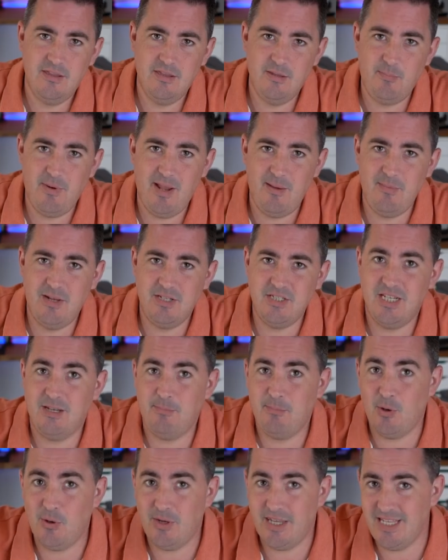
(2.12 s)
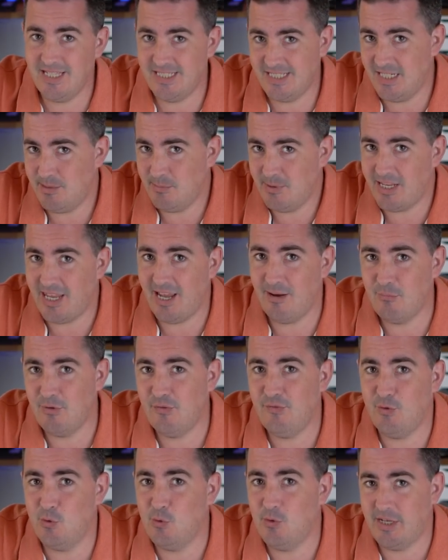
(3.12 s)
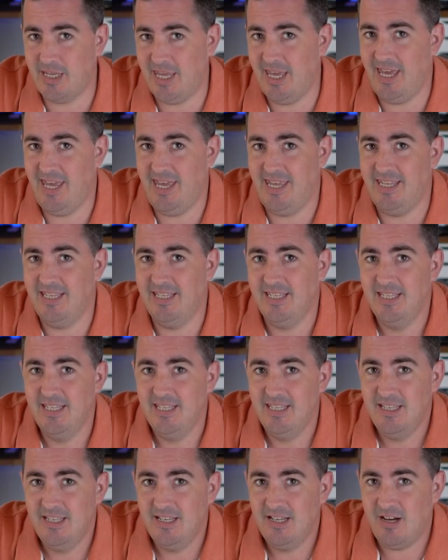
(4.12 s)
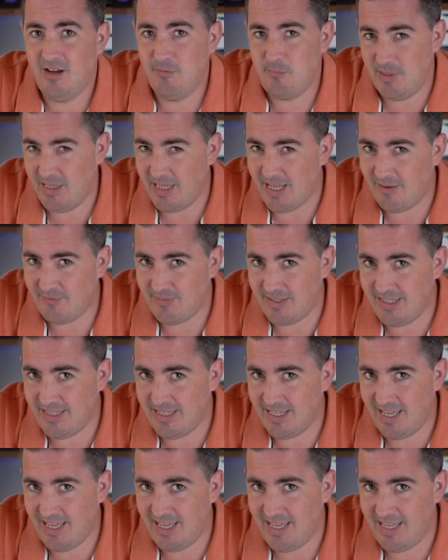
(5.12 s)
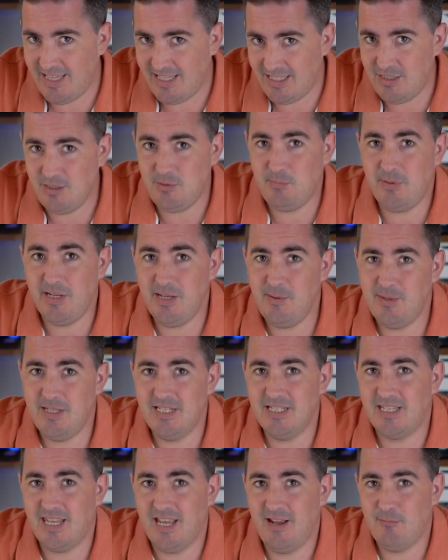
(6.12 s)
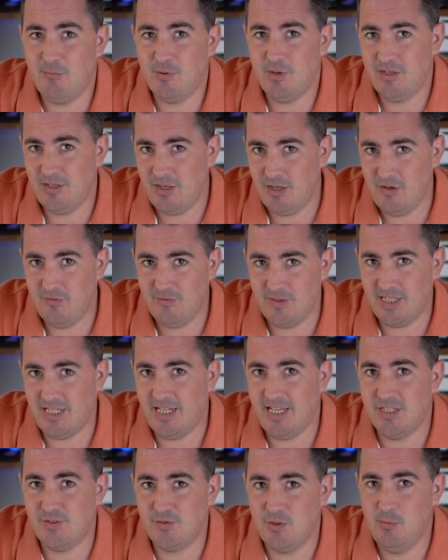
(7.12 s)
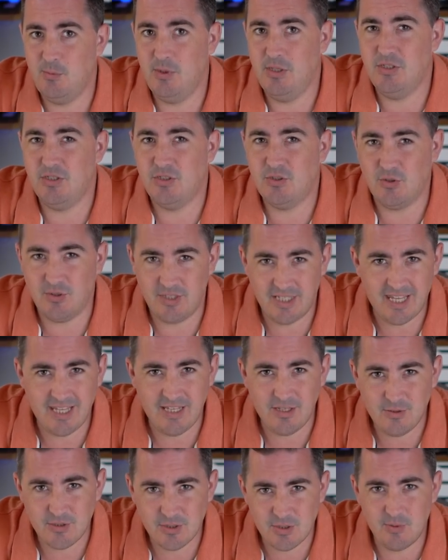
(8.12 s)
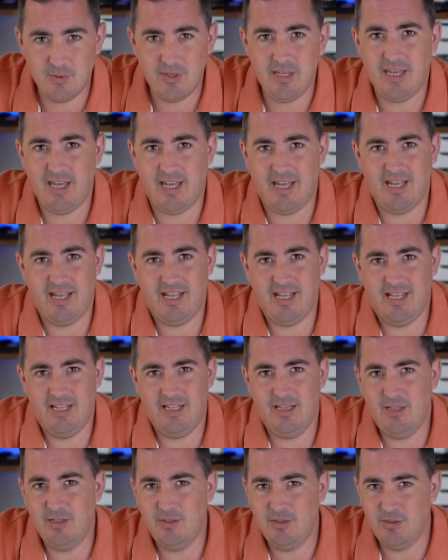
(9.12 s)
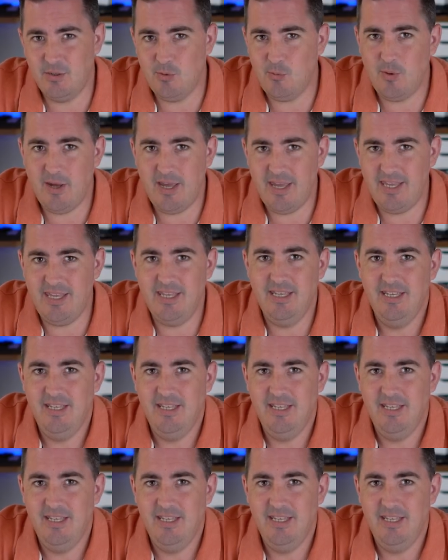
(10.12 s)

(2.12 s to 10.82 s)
the Blackmagic Pocket Cinema Camera 4K. I've been having a good play with this camera over the last few months, trying to get used to it and learn the way